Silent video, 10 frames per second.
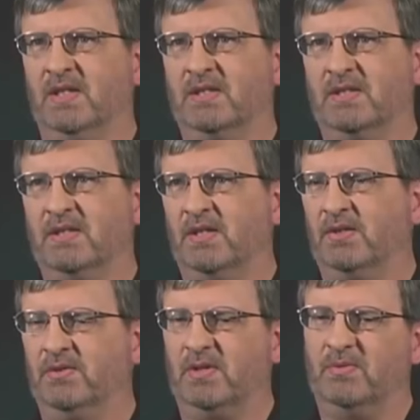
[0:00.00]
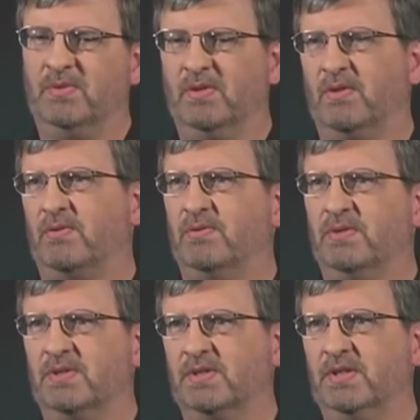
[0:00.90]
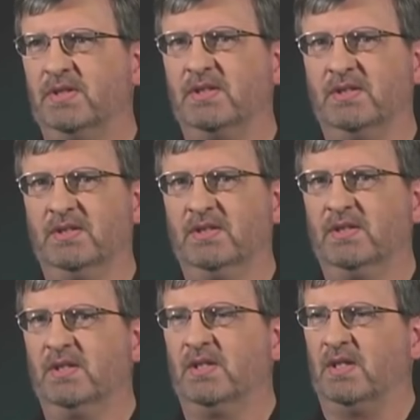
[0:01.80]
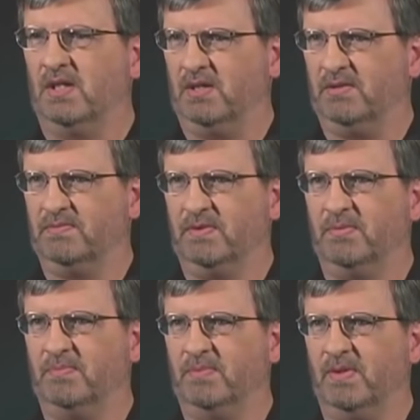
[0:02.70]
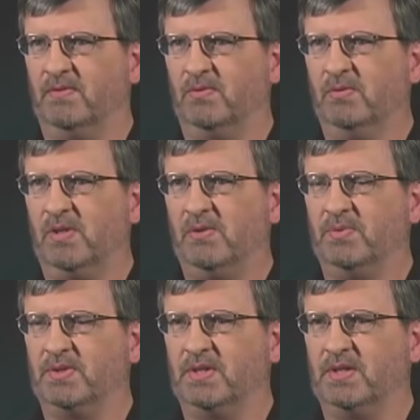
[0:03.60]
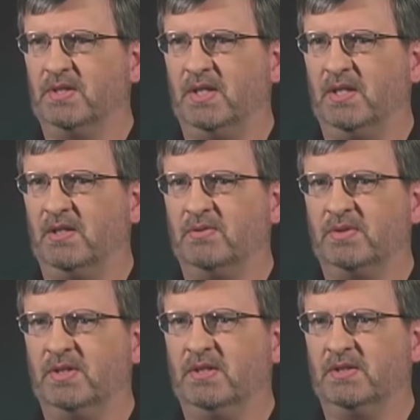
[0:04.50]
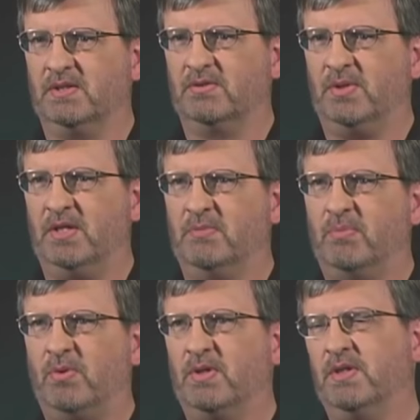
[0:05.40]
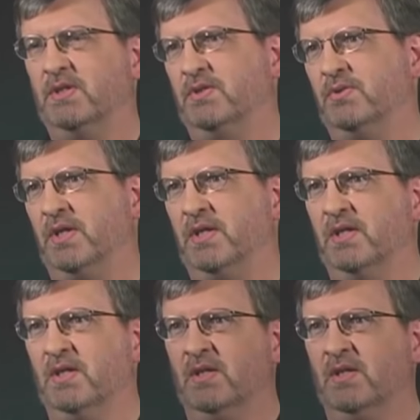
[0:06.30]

next thing I knew, I went through the ceiling of the, of the room I was in, and I was in as transported into a